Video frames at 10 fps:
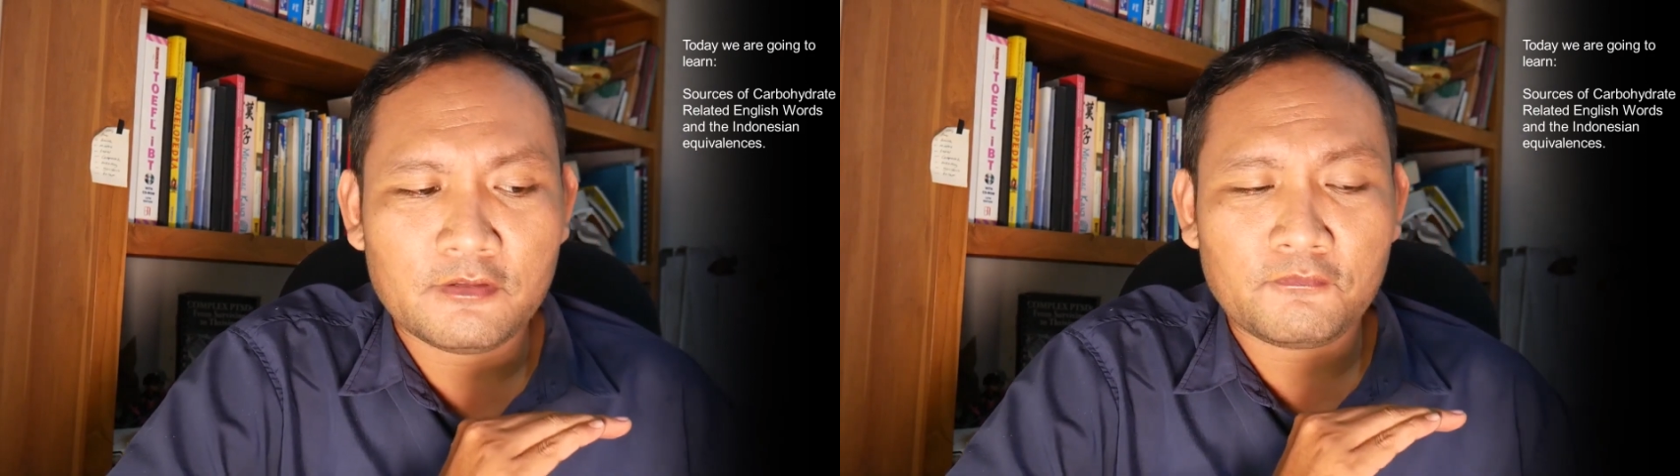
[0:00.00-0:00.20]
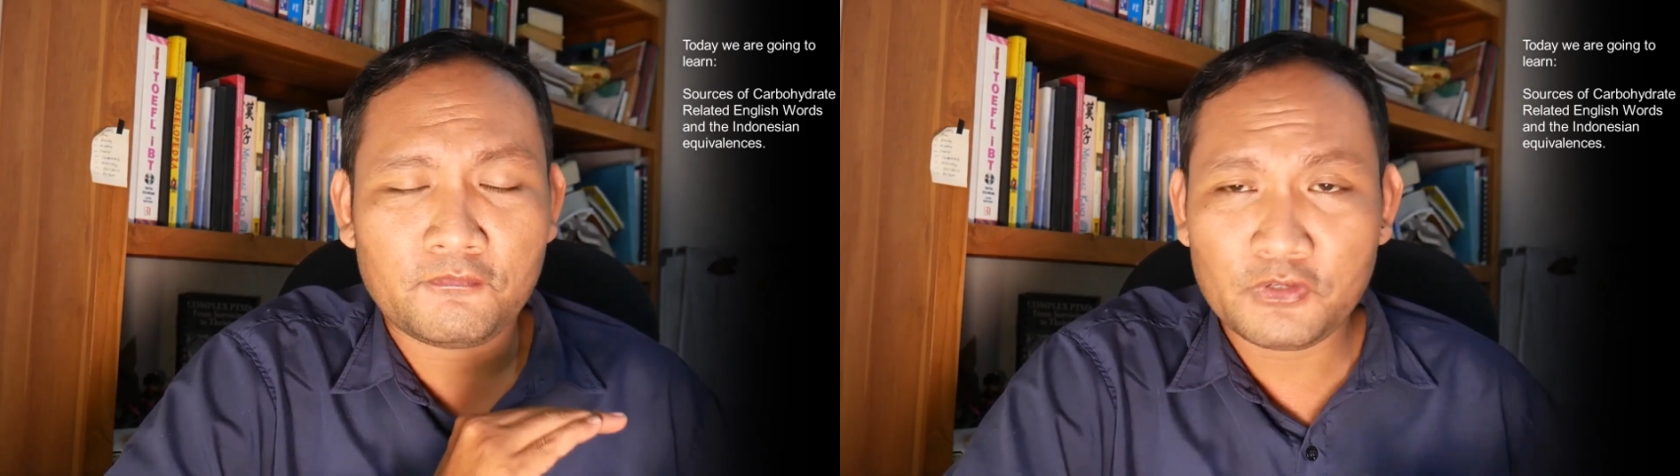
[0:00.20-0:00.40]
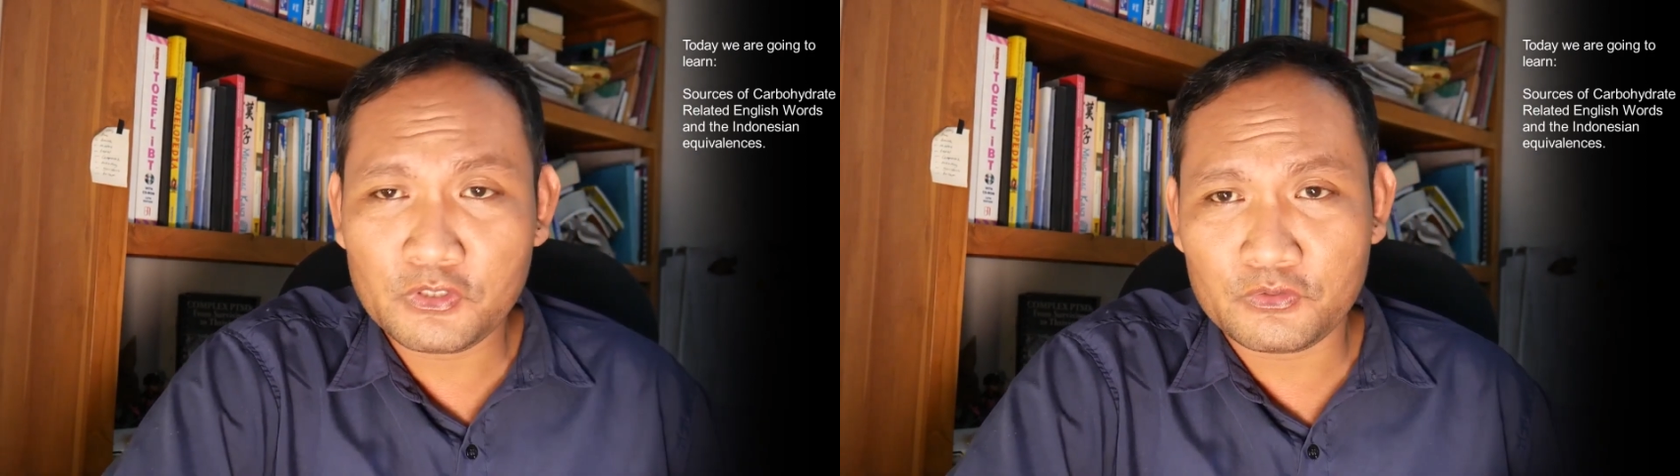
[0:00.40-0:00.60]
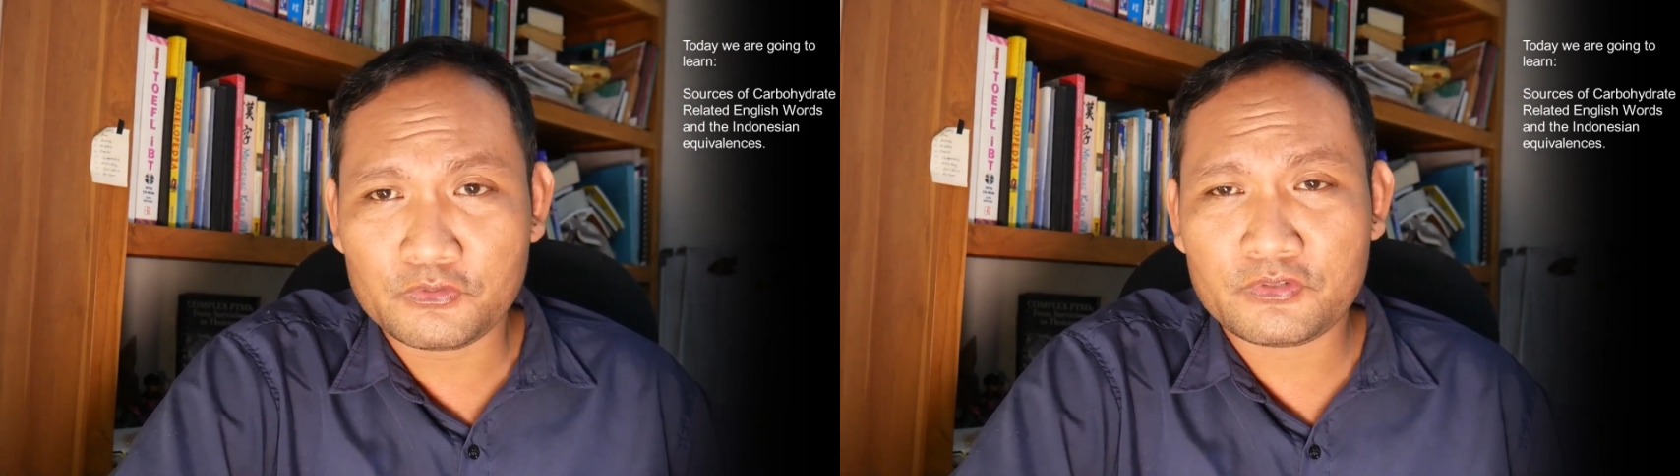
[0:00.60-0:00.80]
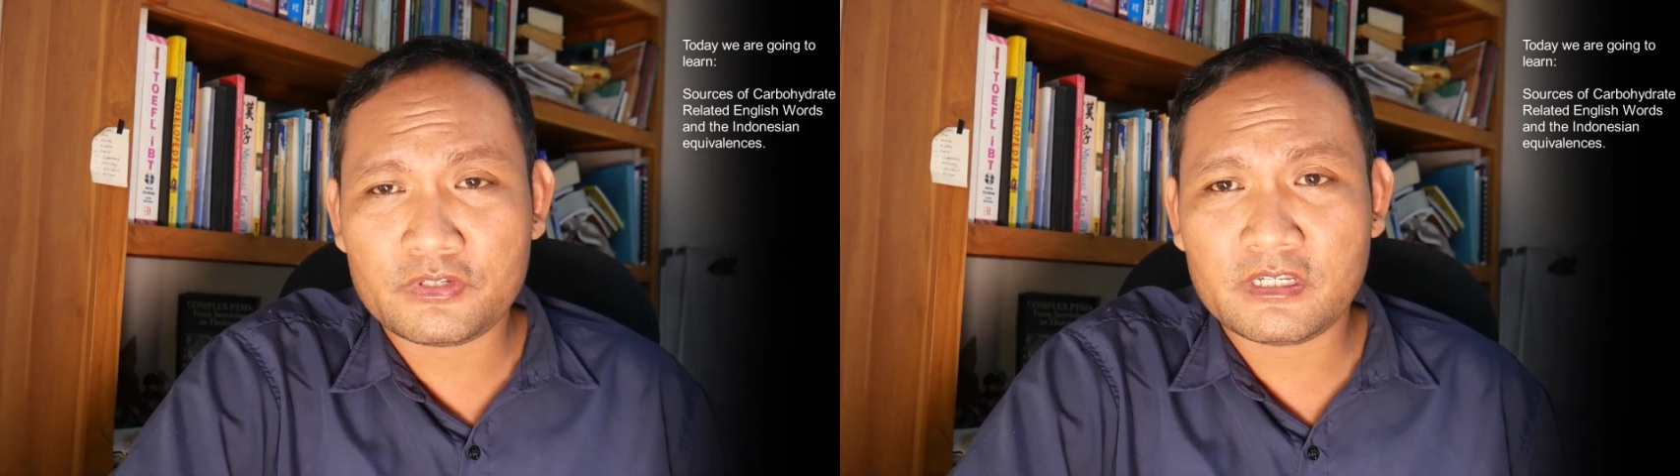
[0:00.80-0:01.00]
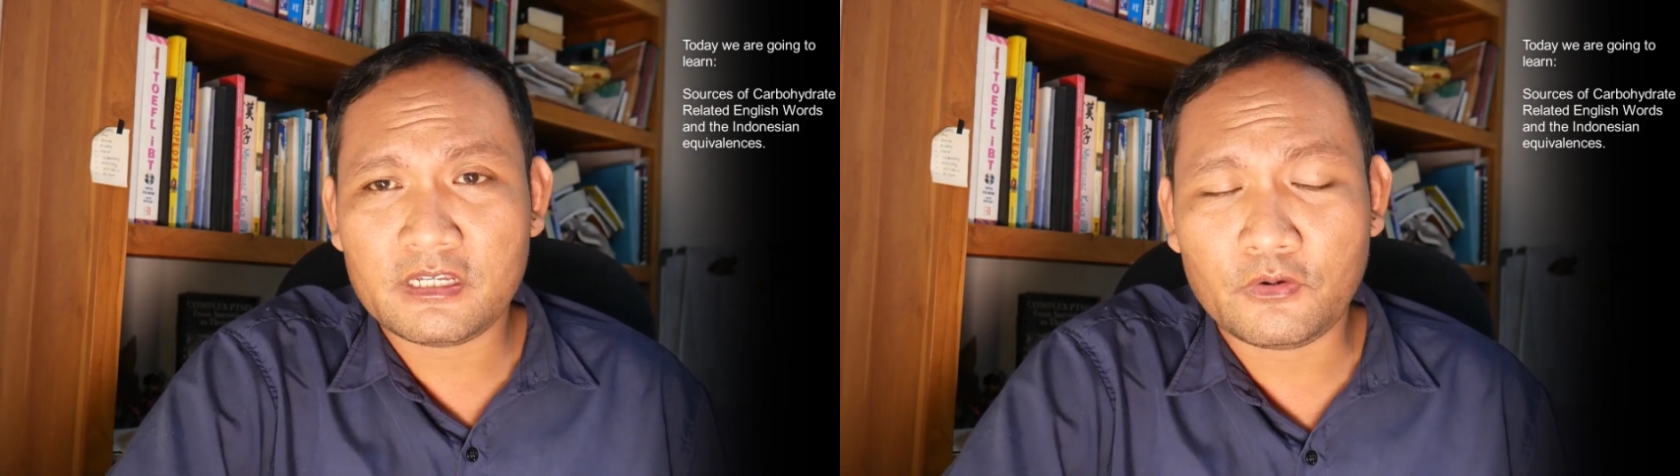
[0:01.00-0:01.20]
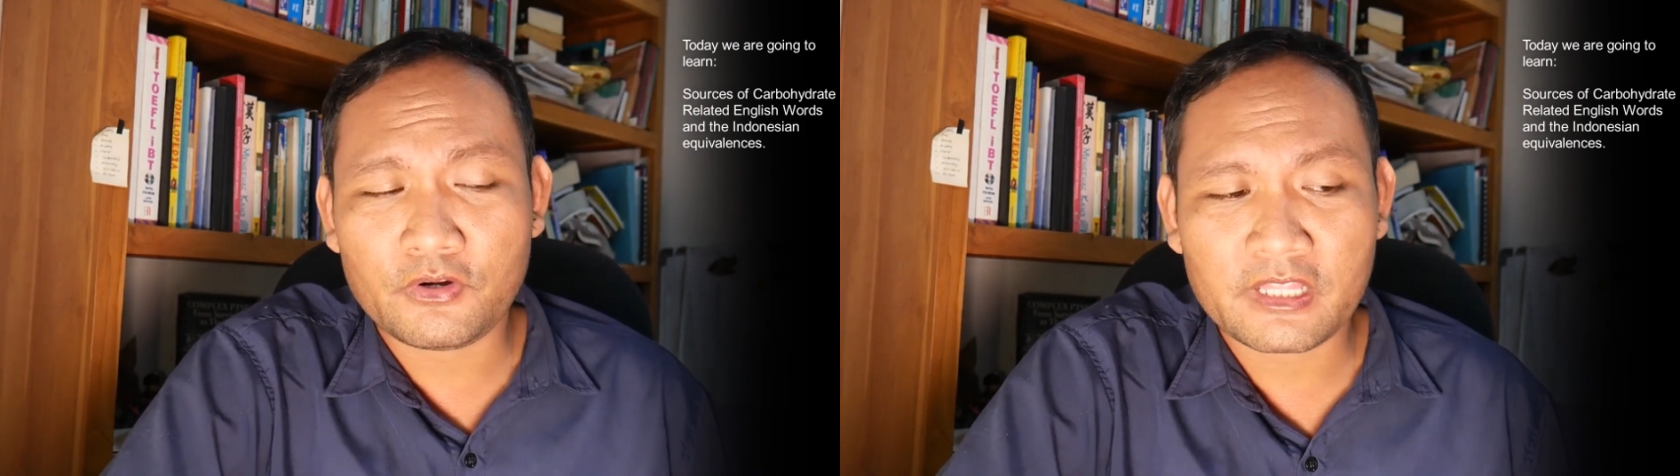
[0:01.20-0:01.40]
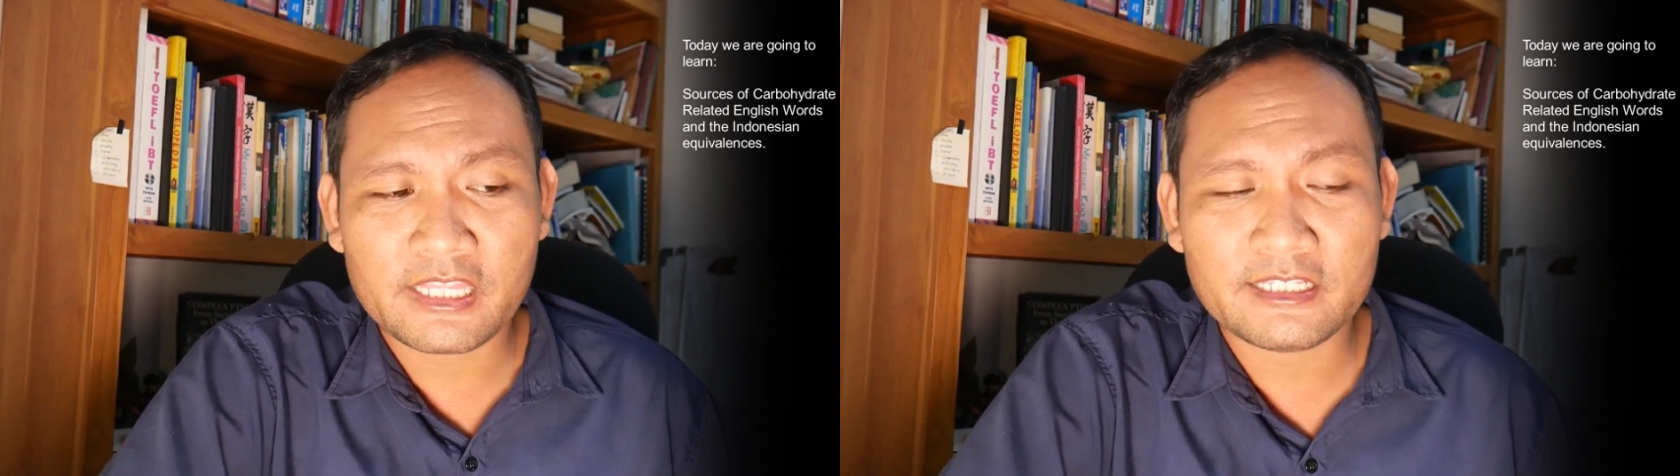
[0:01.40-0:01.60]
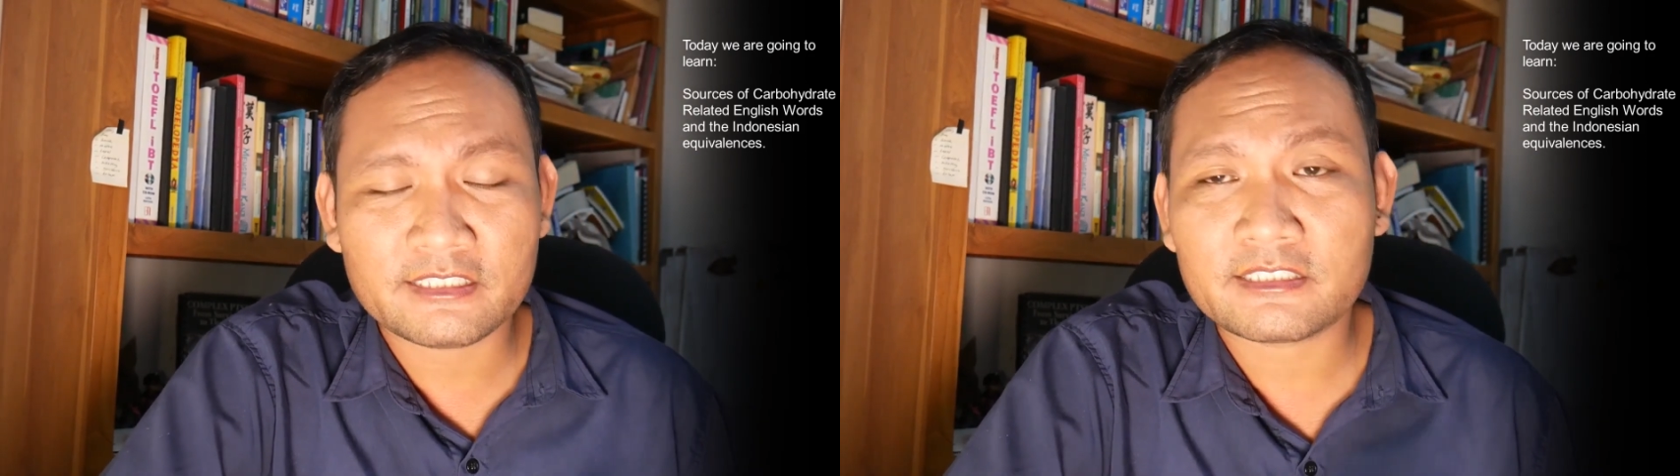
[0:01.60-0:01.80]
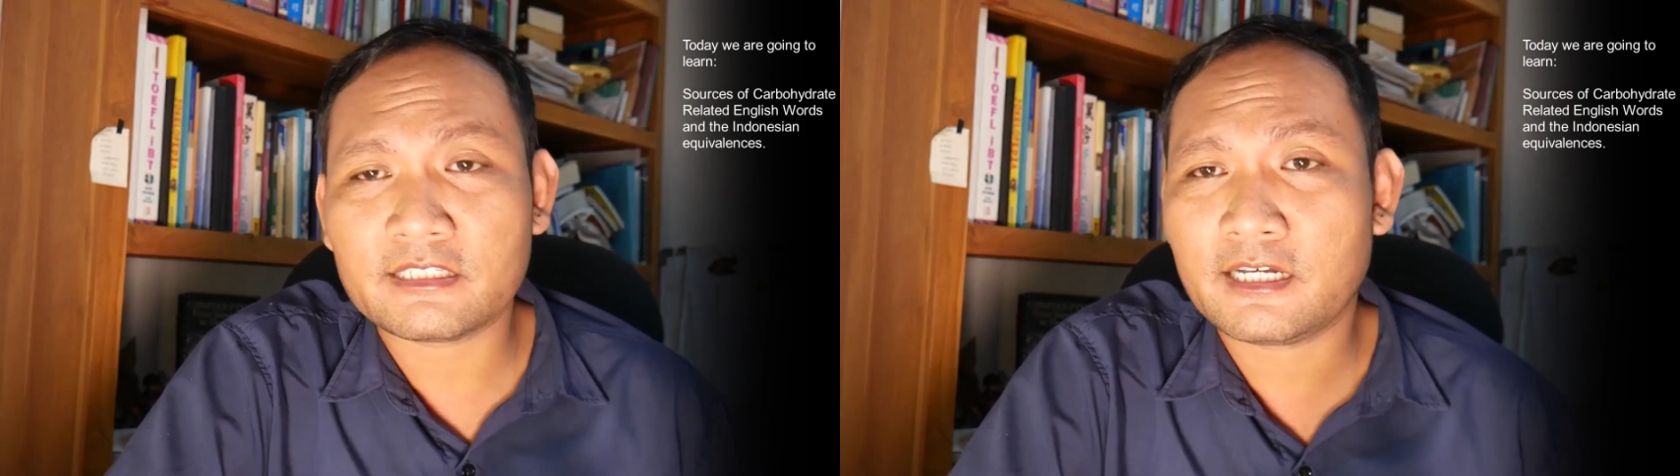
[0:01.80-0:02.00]
food or
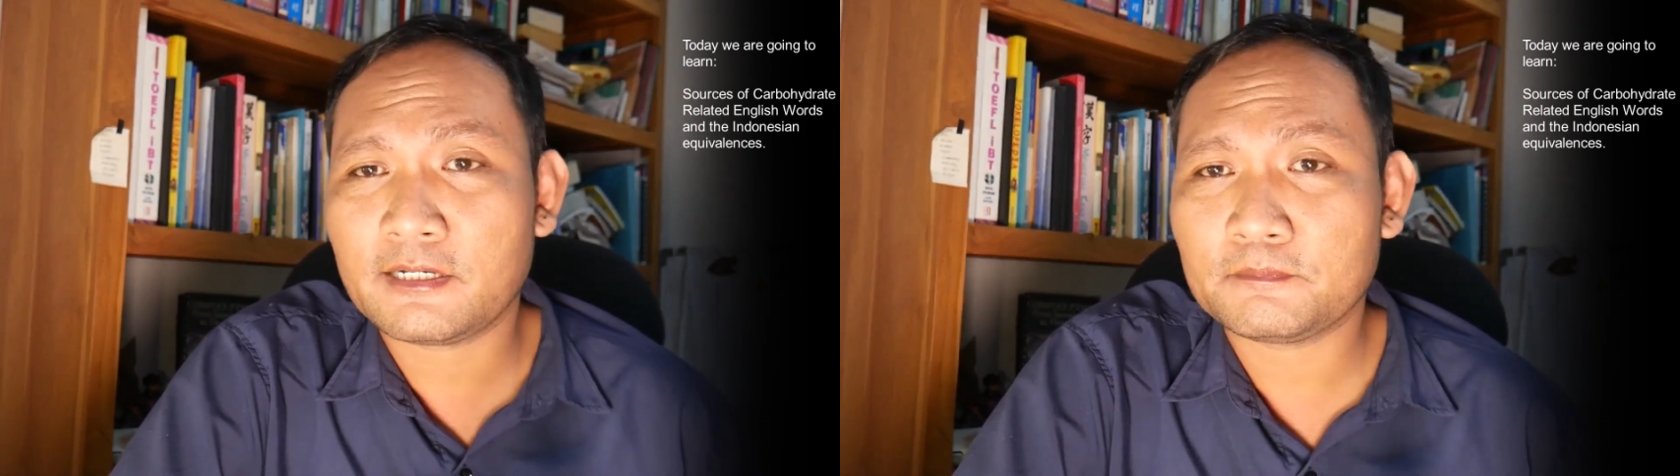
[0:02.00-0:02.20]
this